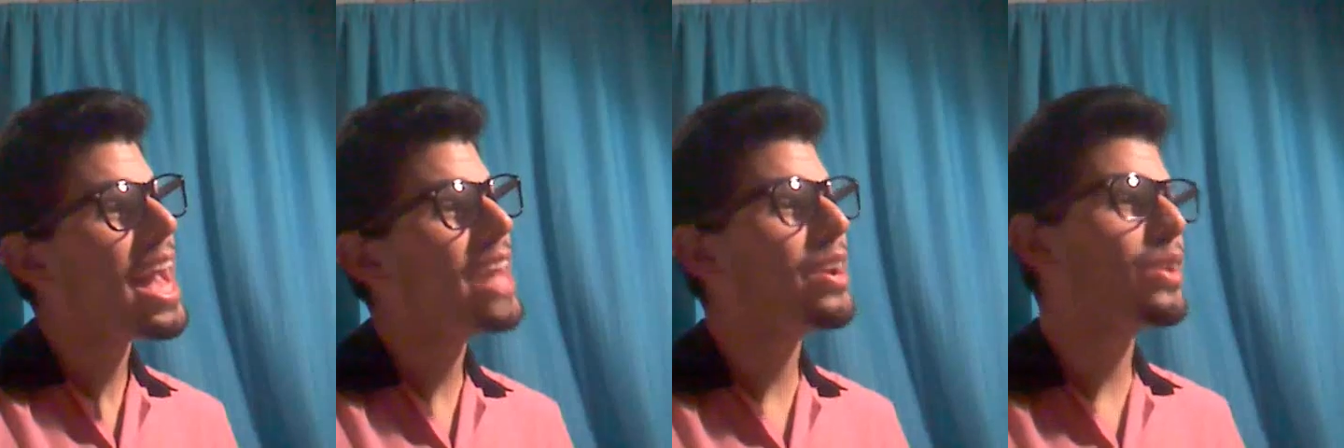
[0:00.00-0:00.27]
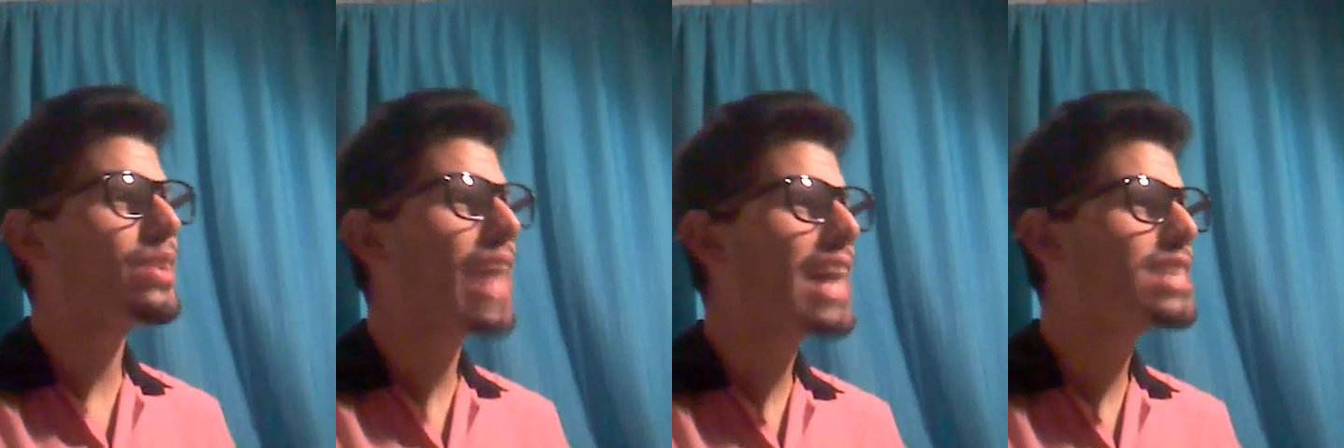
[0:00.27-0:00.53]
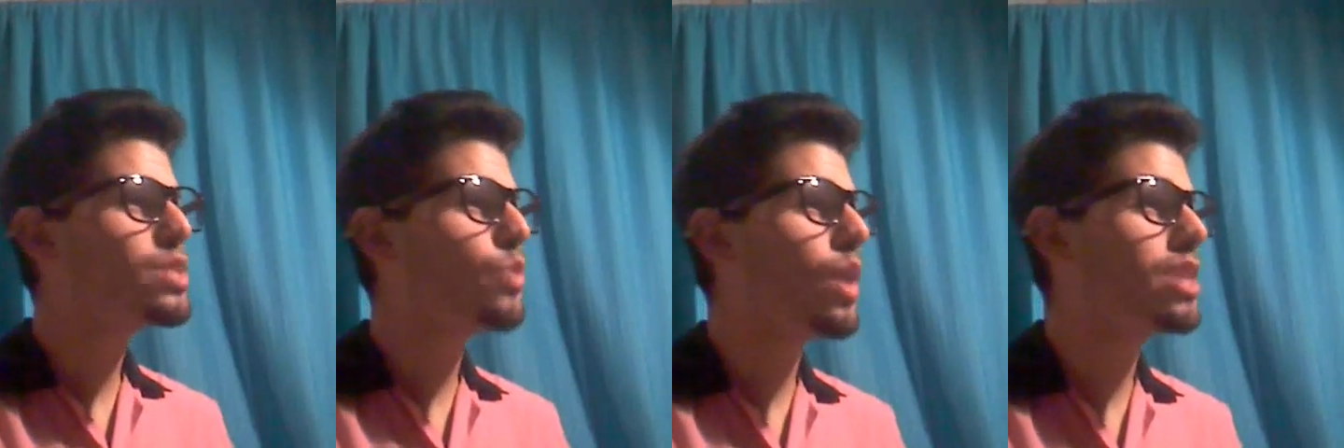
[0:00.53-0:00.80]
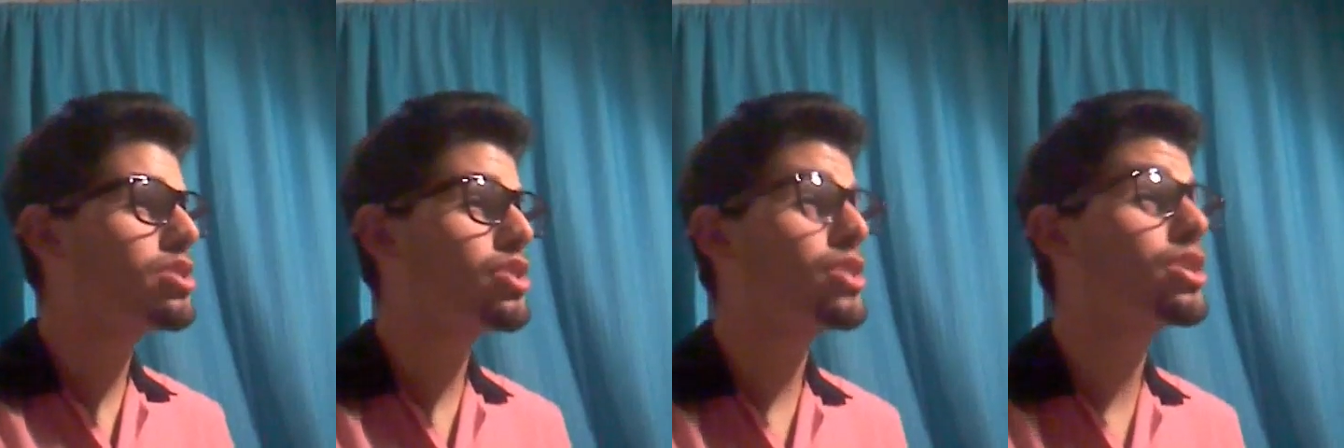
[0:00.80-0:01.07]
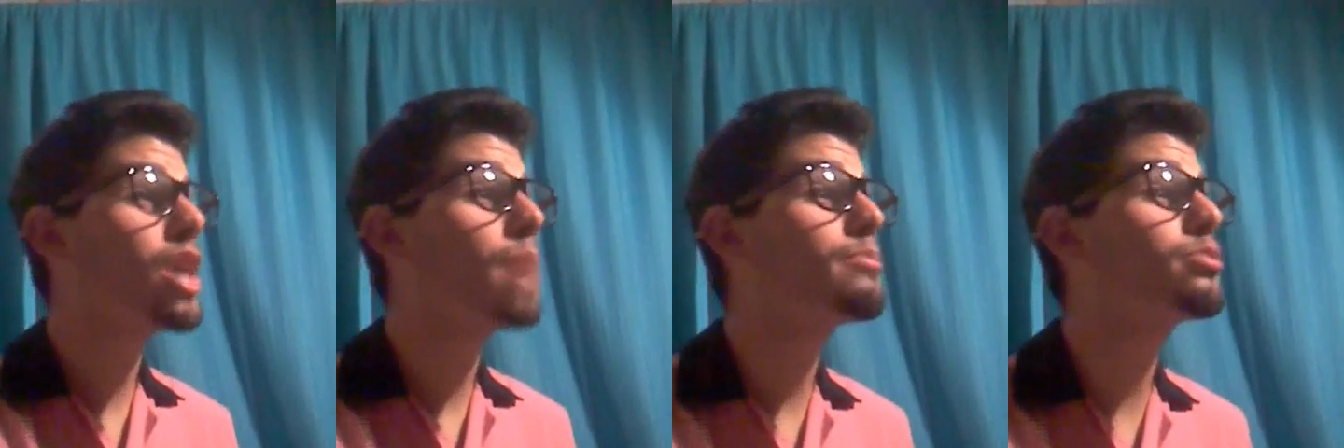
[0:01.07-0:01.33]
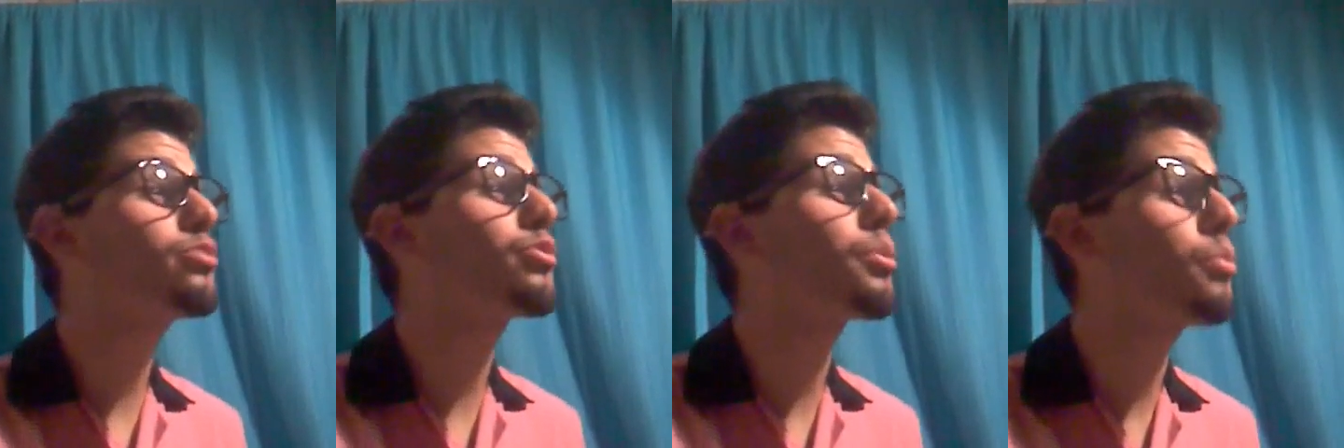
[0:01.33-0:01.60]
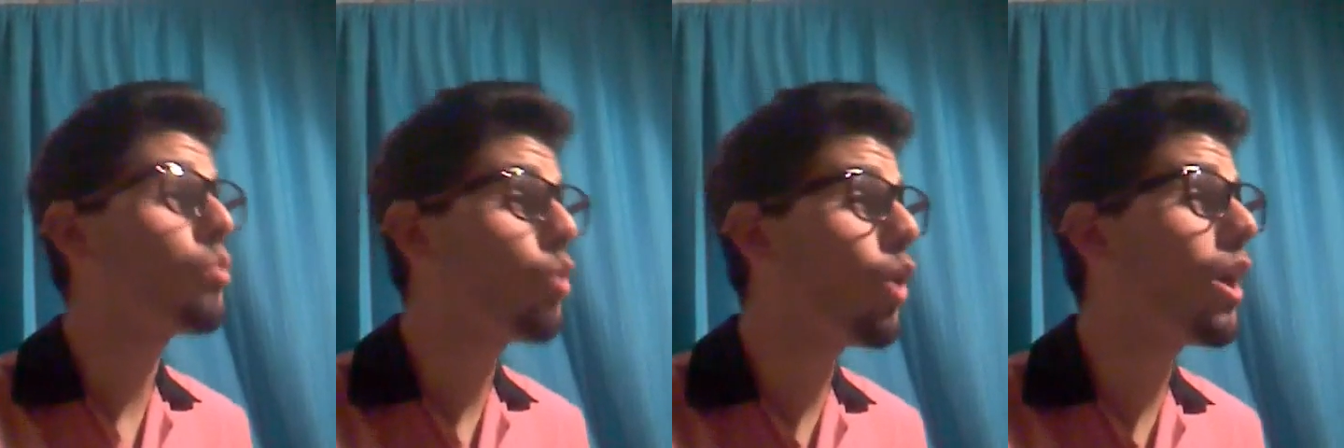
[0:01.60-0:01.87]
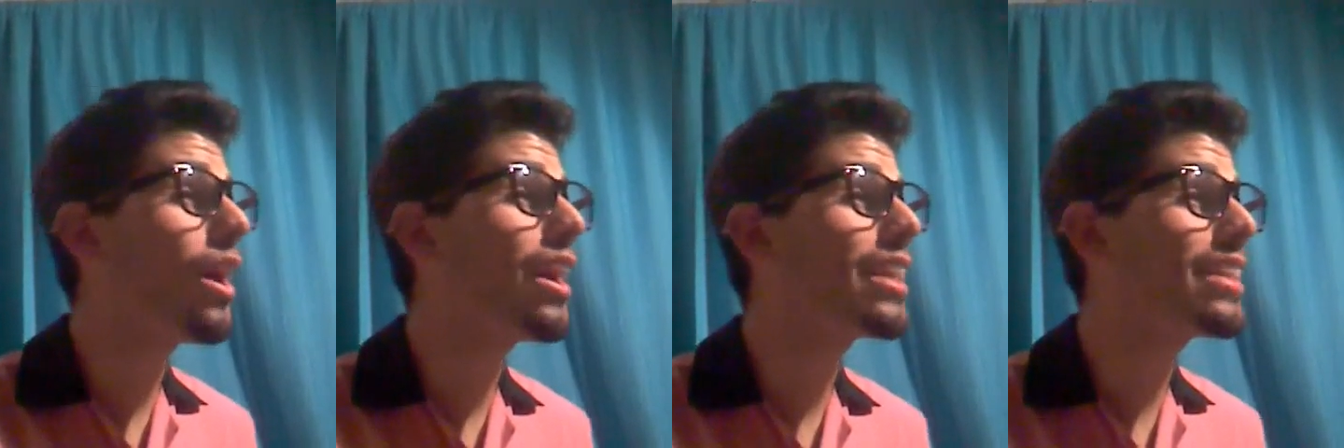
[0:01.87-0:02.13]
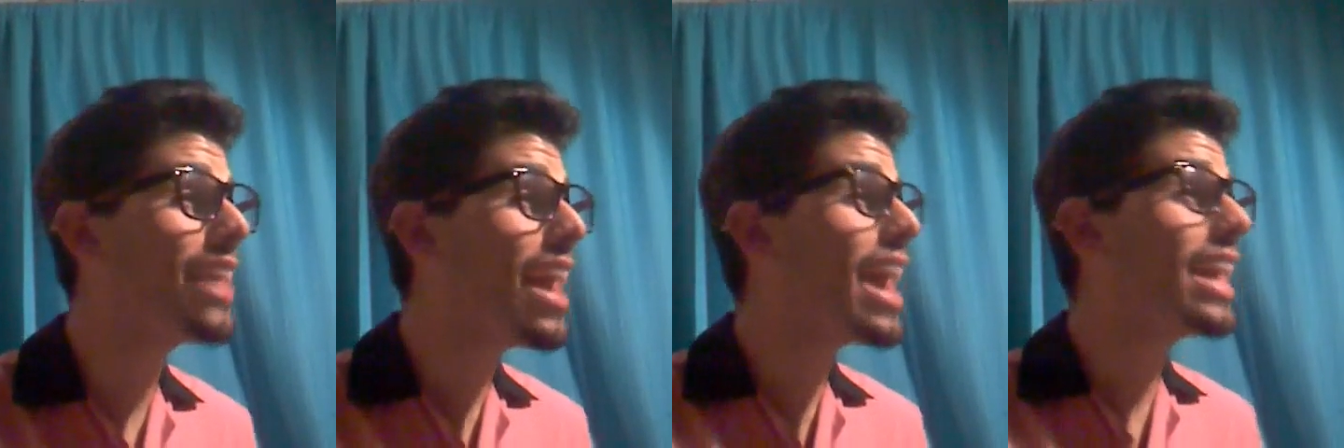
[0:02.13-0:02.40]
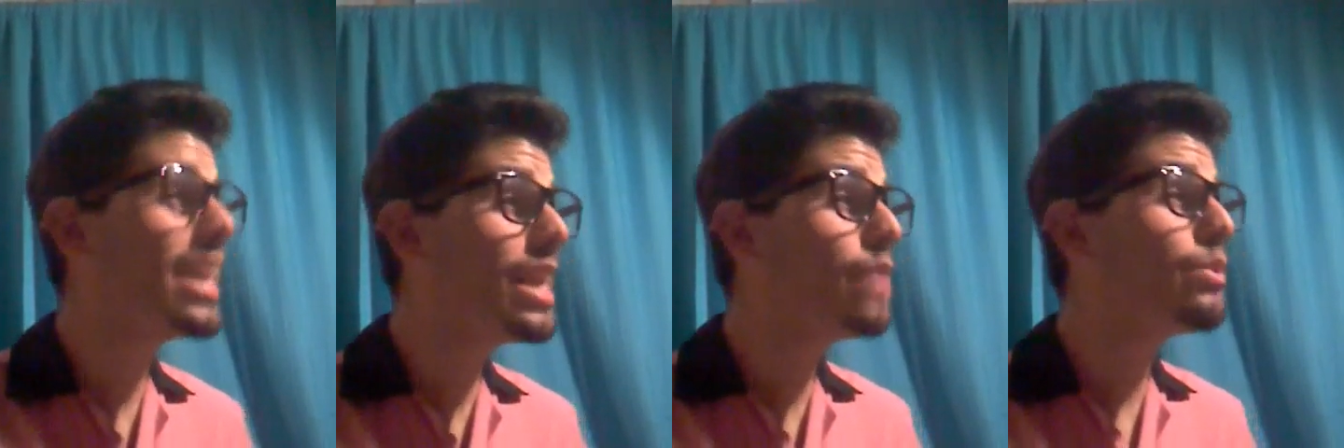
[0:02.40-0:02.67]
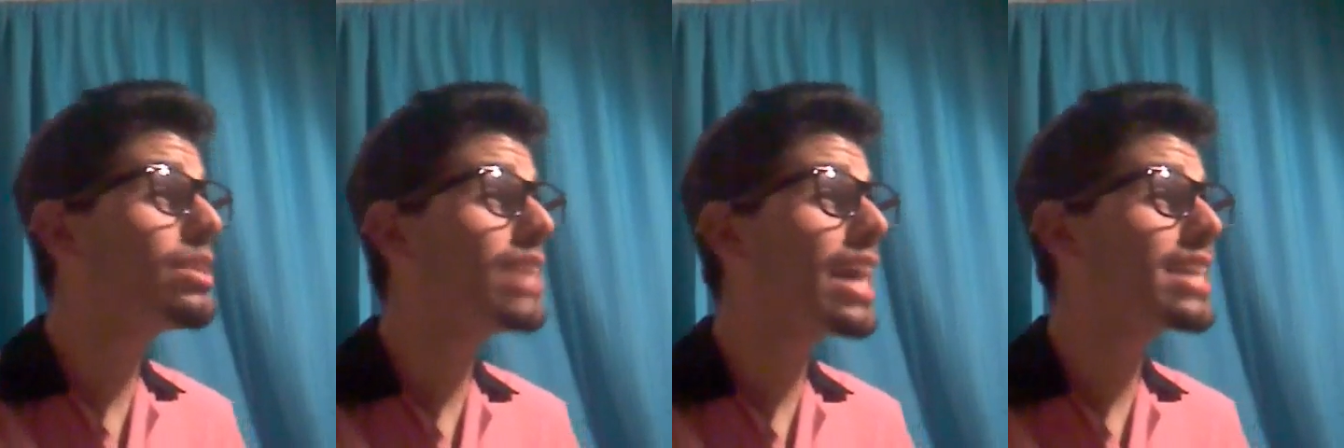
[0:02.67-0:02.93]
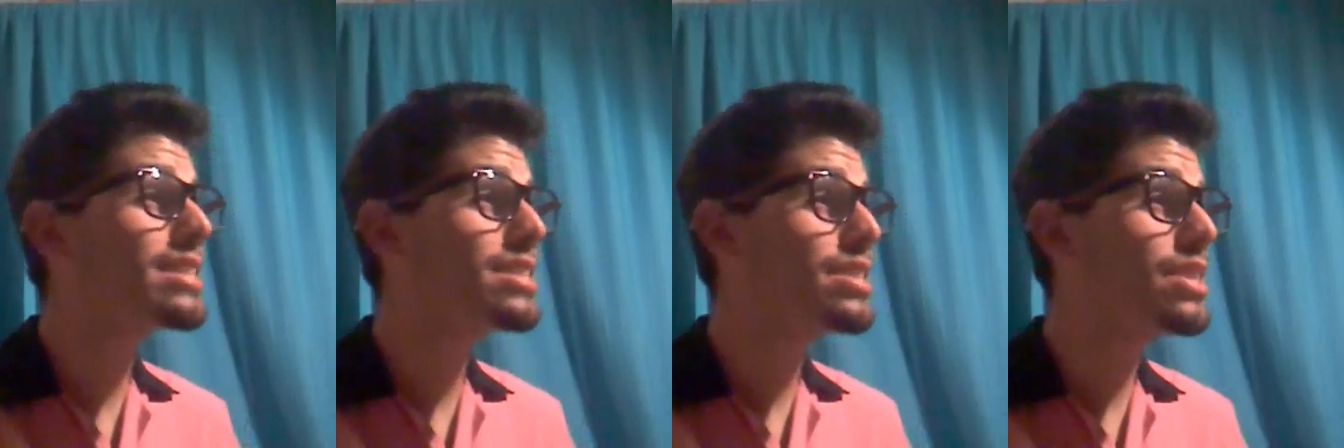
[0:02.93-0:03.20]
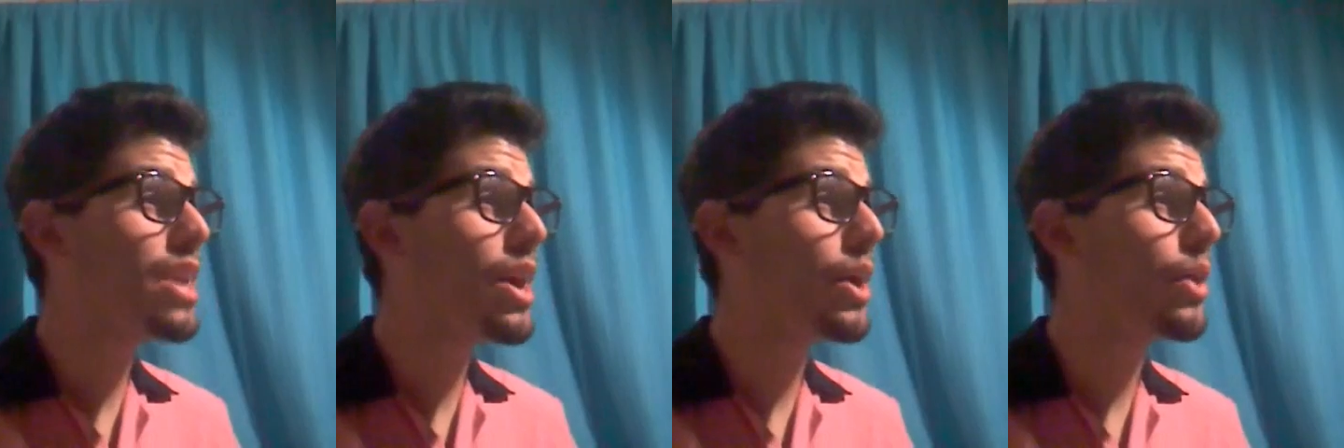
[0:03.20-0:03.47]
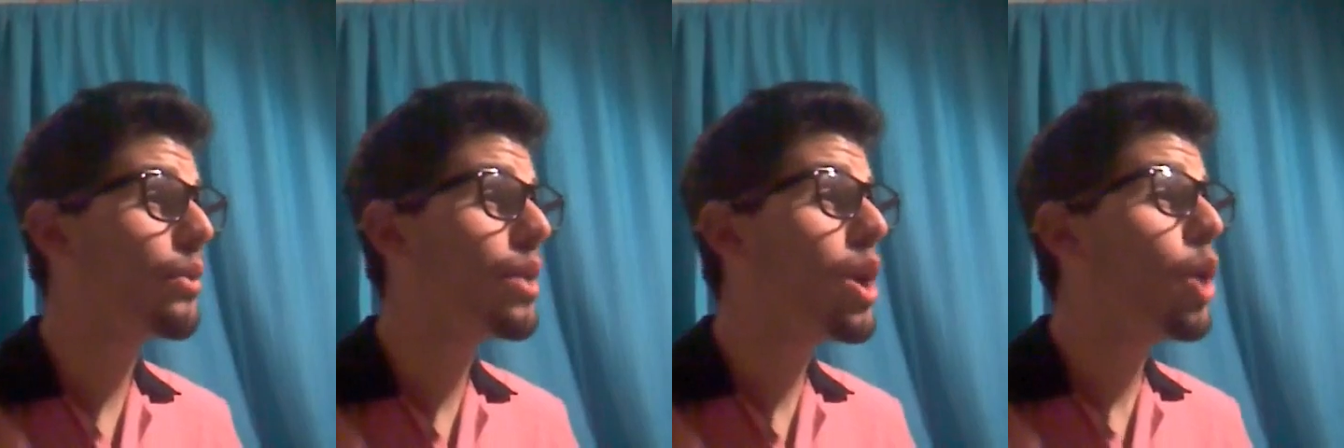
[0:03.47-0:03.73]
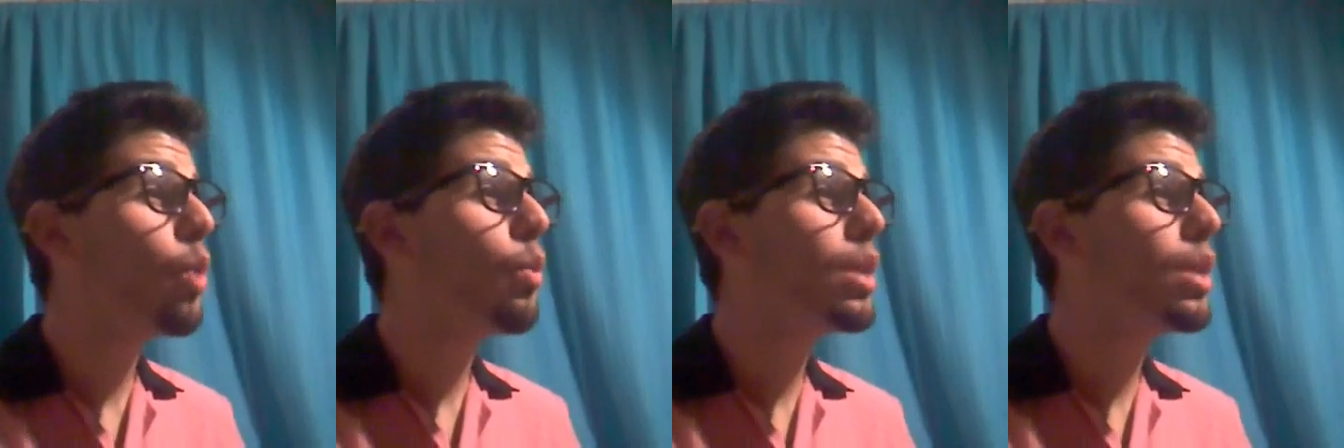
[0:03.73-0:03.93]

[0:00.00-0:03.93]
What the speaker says: And our last question comes from Juan, and he would like to know,